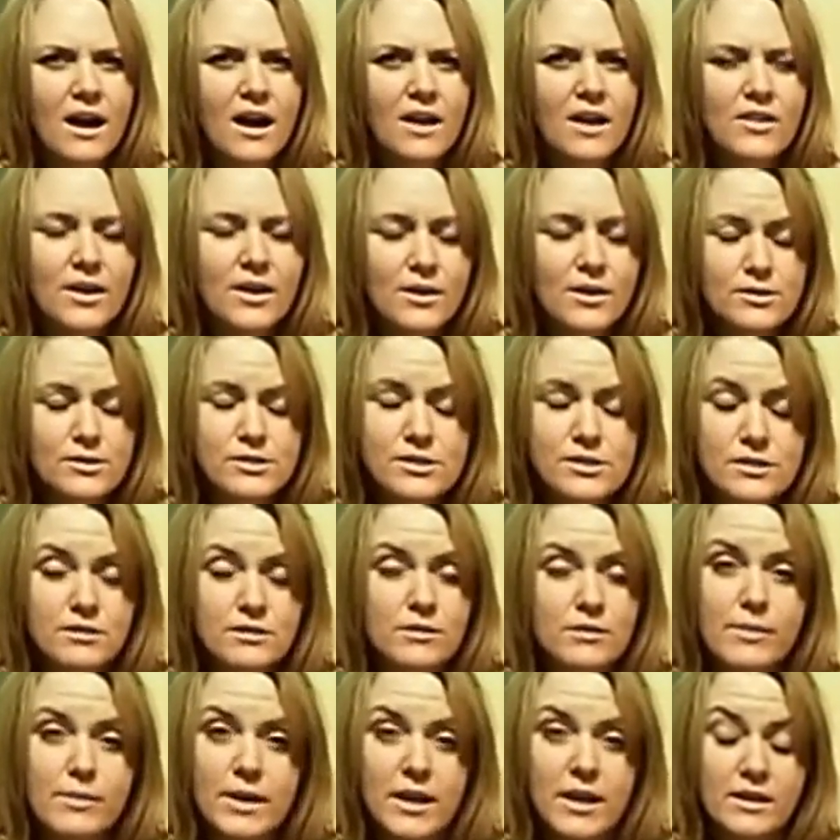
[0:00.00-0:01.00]
That was new
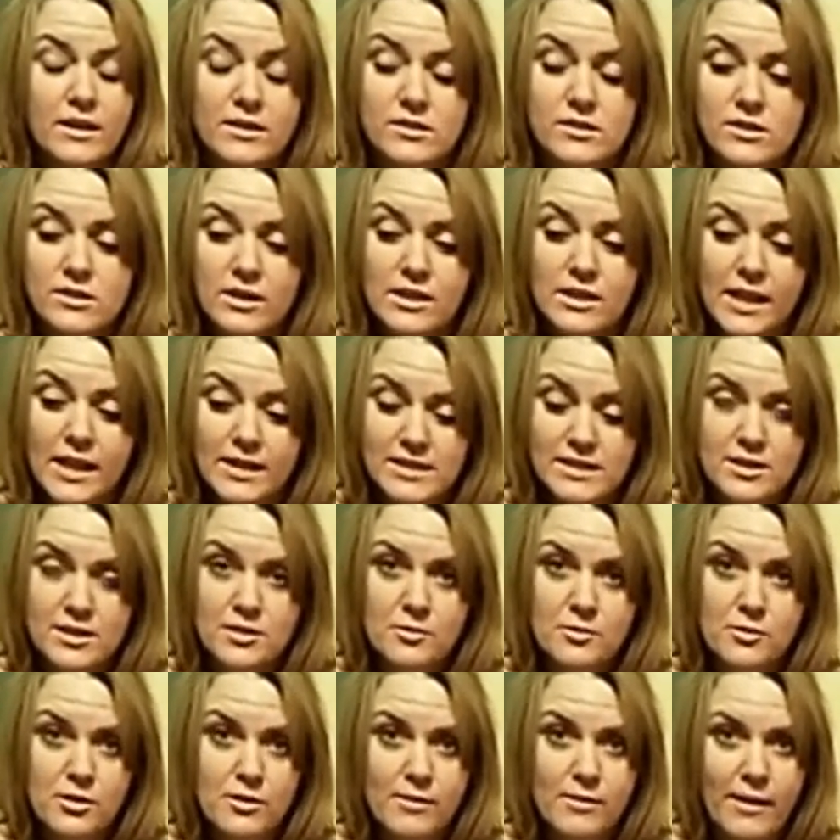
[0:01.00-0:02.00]
to me, so I'd like to hear
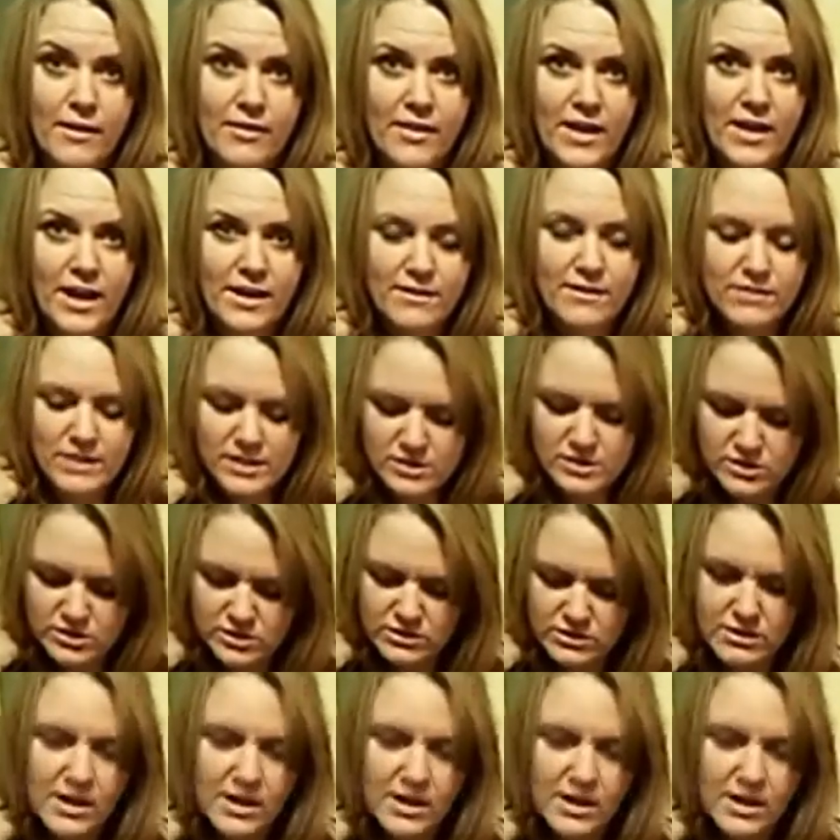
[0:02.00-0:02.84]
more about that if that's true.